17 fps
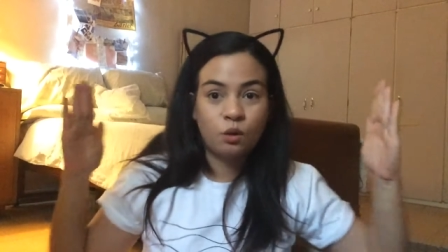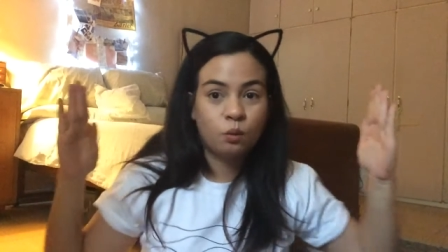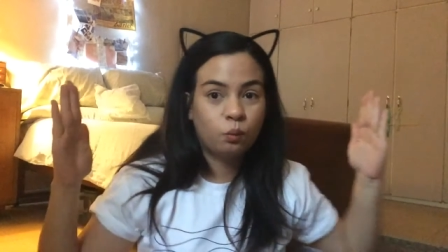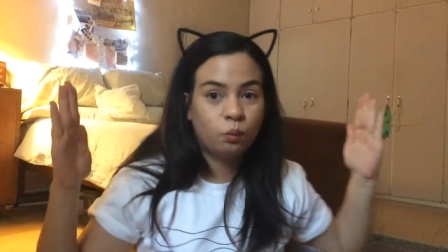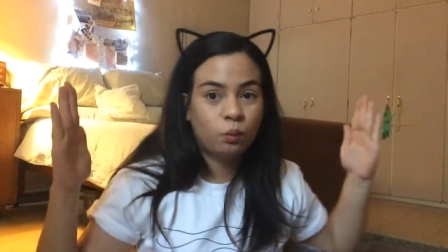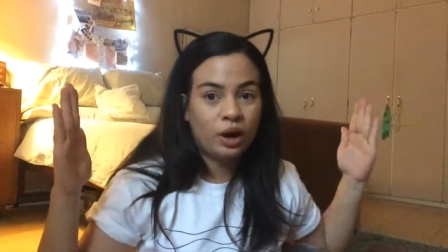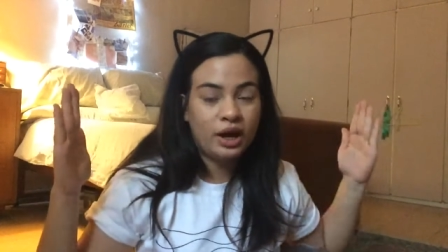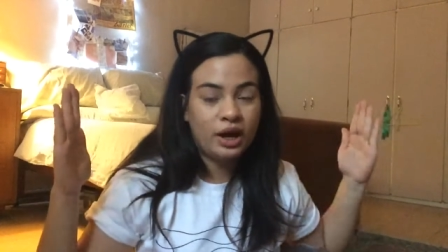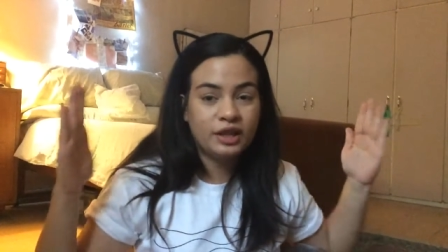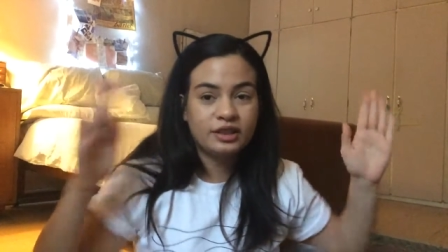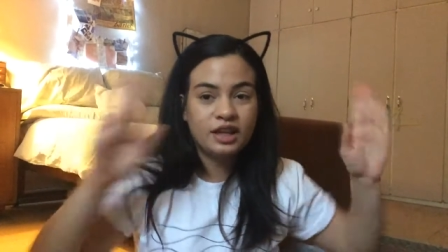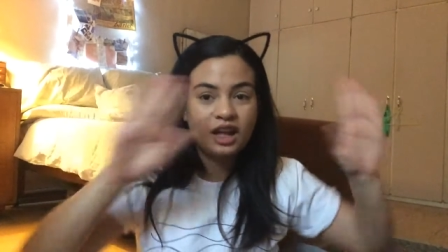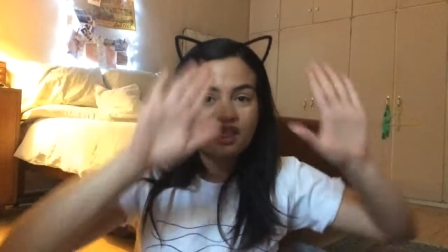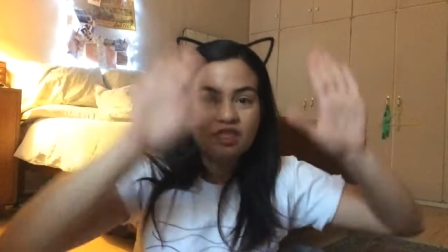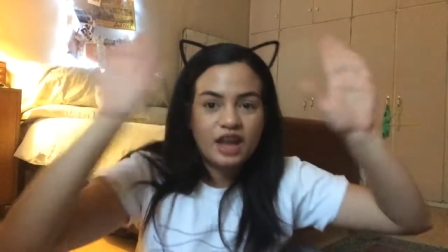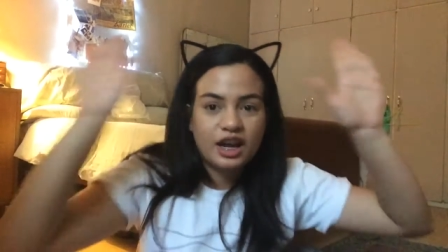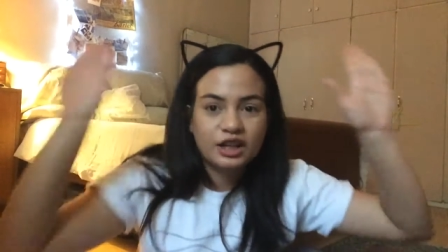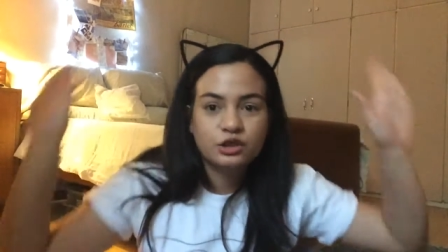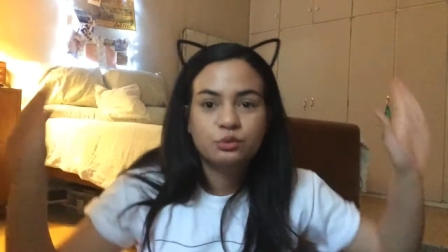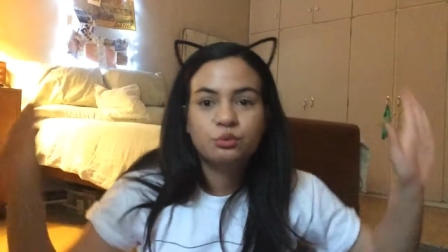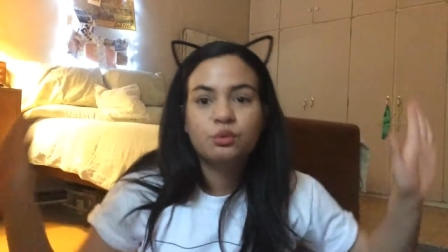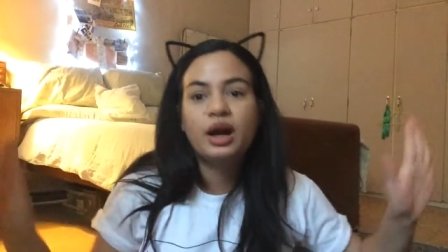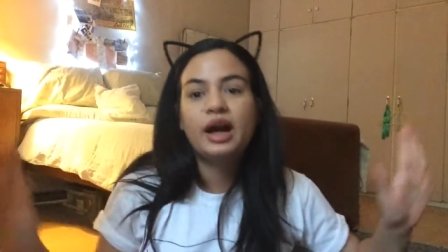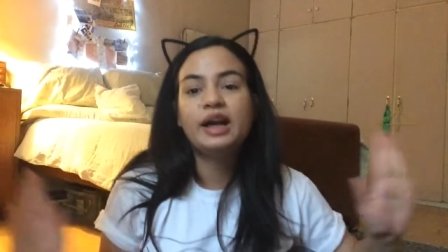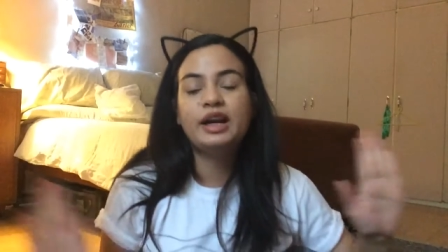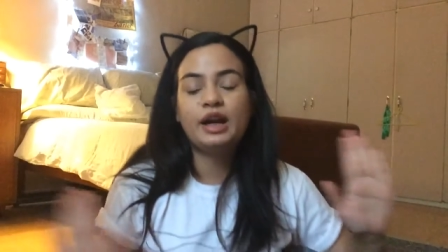What? That's
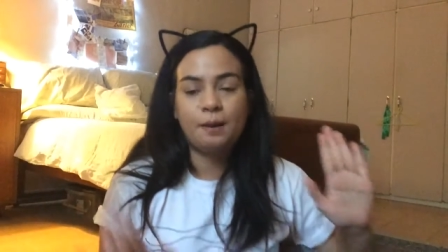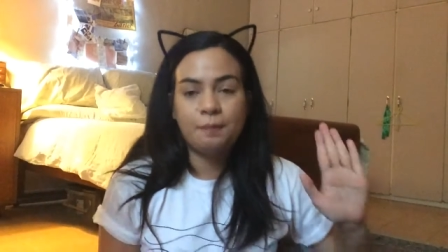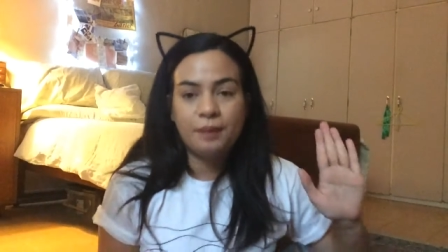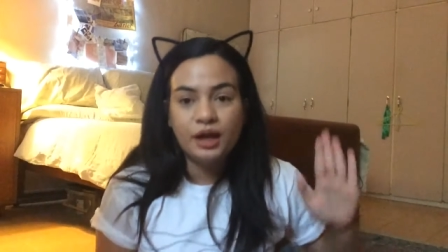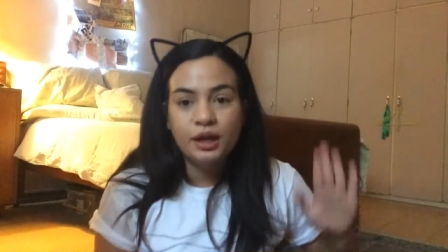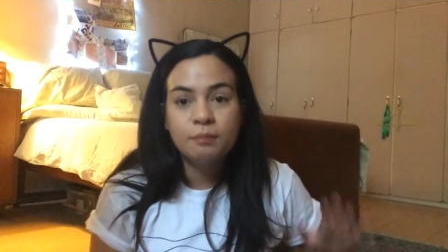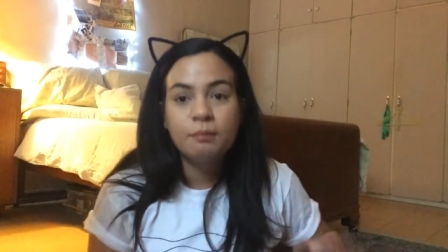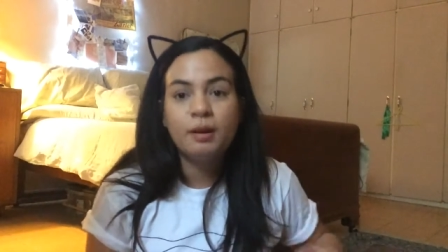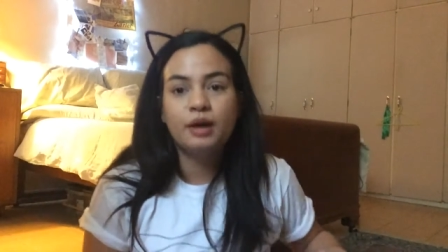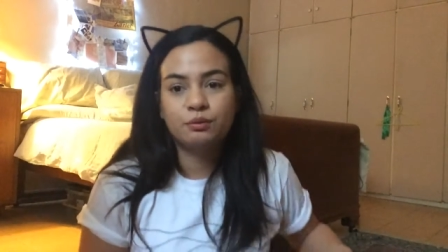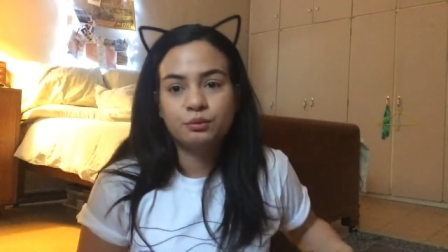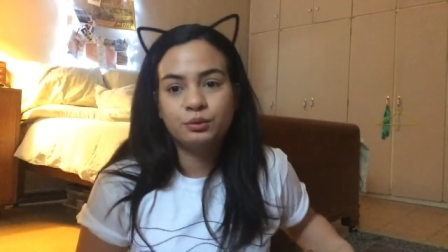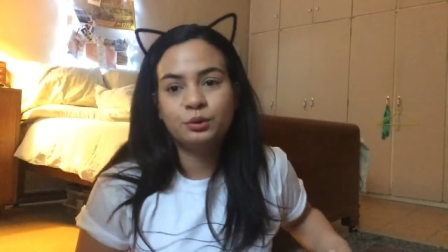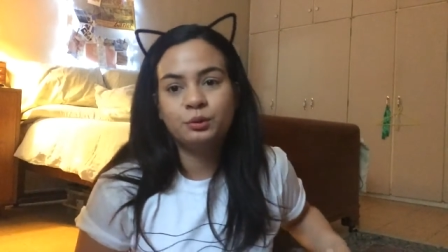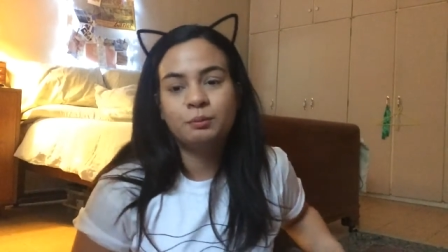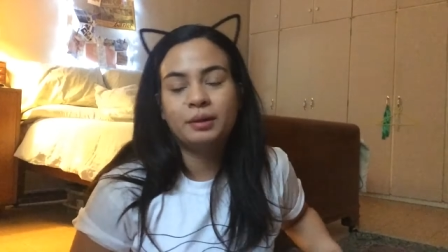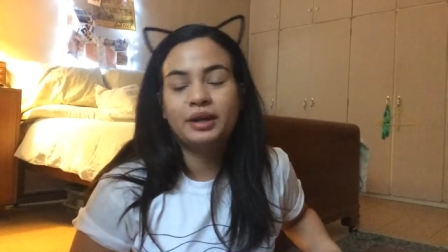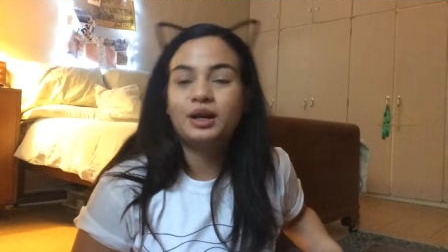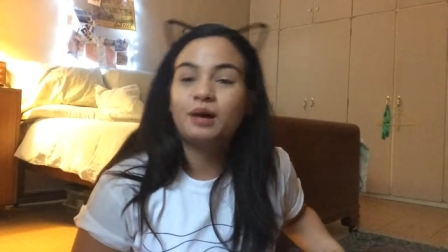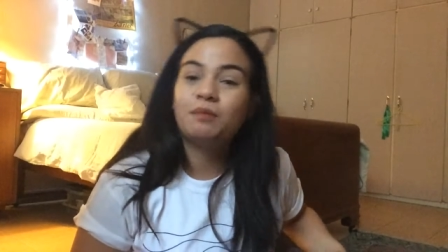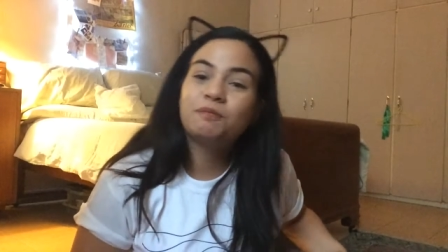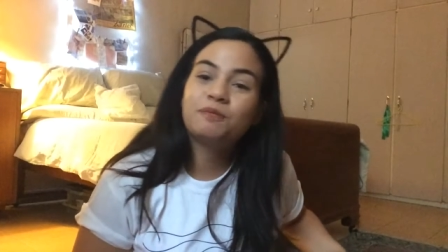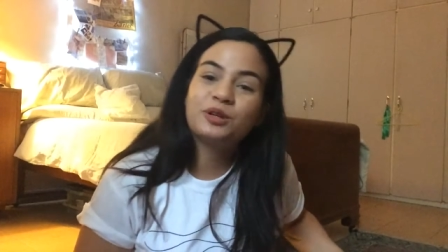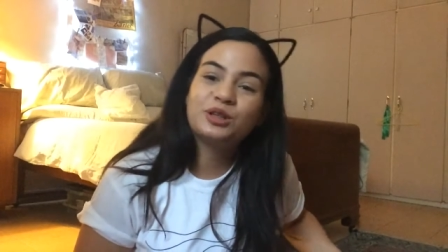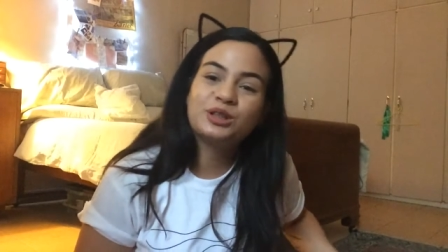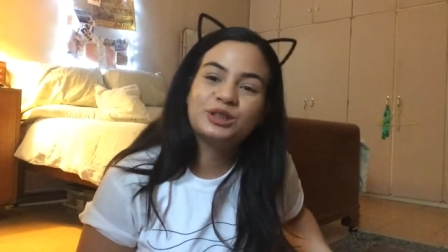right, I'm in my room, my
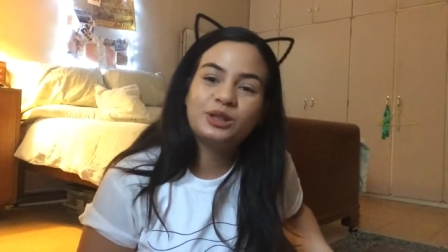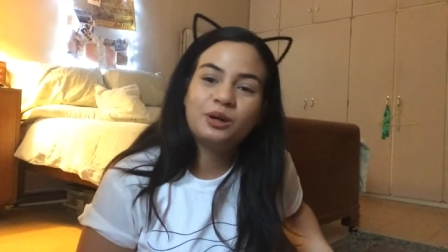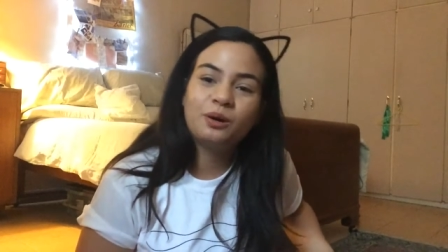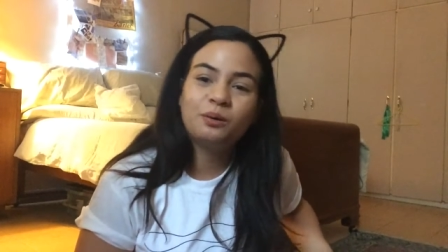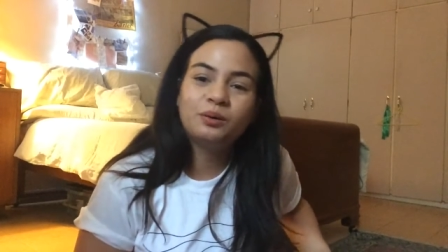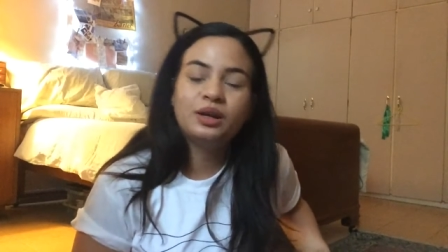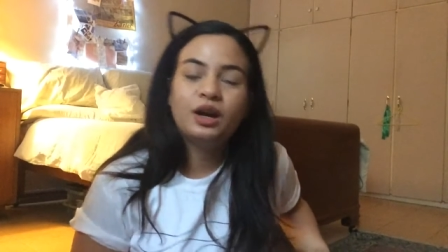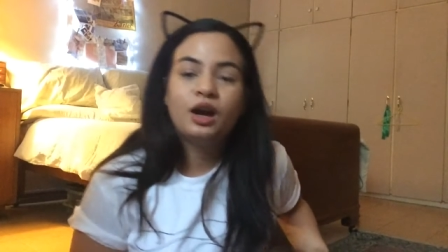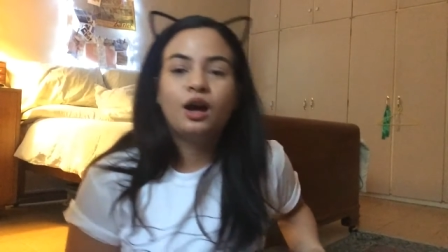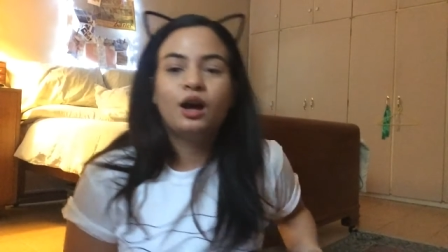comfort zone.